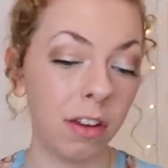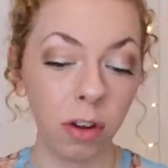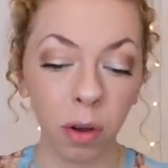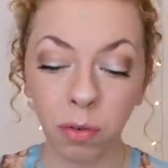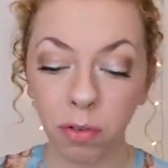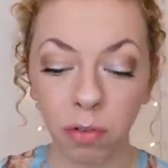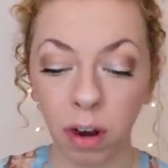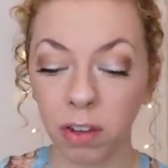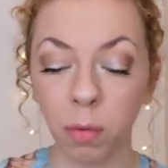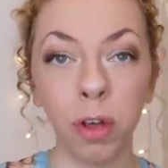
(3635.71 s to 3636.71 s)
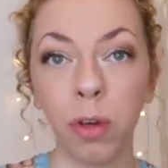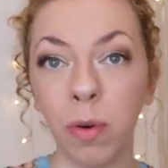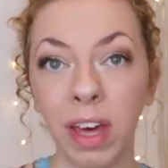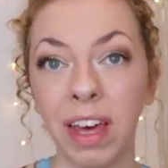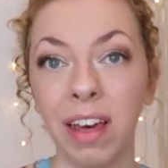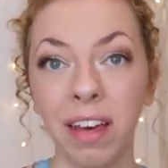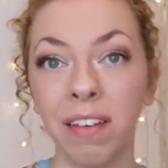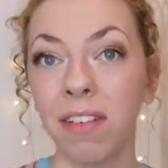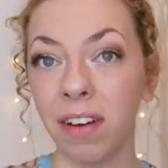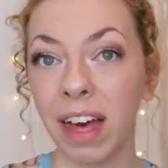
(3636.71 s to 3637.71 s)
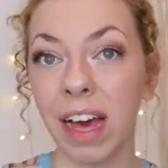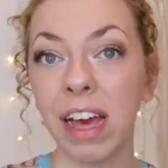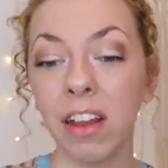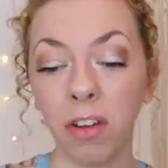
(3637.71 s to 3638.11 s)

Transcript: And don't trust what you hear, okay?